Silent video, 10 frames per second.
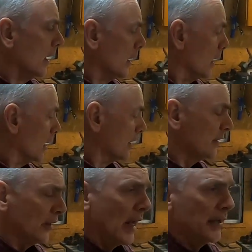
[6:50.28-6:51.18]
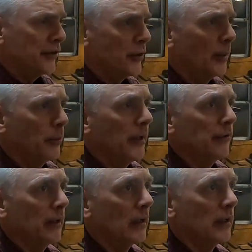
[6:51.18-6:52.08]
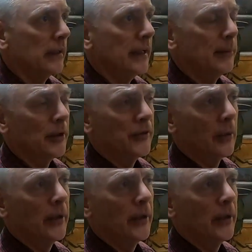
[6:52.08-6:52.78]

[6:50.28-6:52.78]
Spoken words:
This last trip, the neighbor said